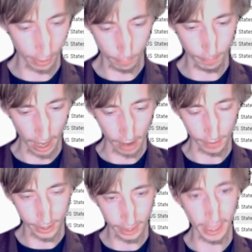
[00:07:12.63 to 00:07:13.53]
about
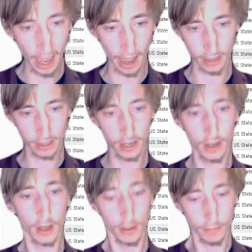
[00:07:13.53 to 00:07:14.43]
that
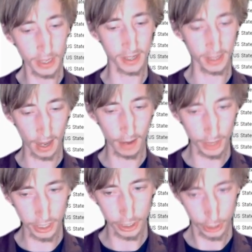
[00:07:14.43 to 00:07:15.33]
because I was
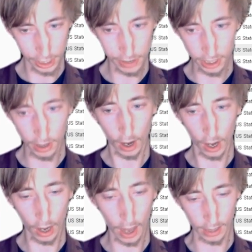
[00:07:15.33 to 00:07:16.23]
showing you a
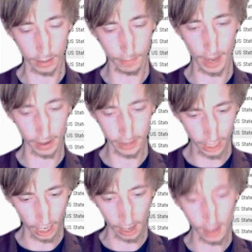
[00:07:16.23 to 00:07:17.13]
lot about
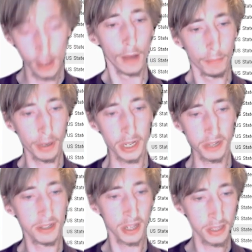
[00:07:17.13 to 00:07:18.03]
that but
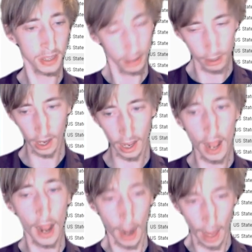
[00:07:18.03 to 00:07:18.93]
this could
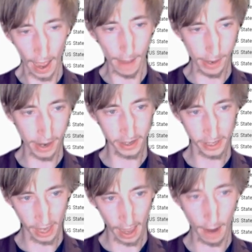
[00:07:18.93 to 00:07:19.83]
have a
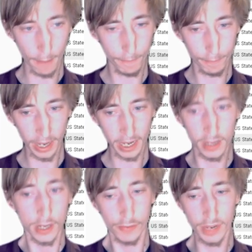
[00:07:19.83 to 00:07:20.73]
gap, but
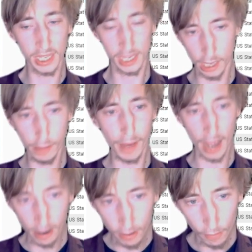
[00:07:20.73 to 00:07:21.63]
we keep
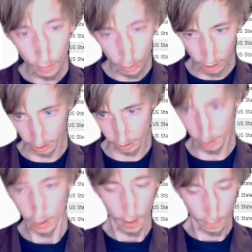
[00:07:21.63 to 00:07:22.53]
our look to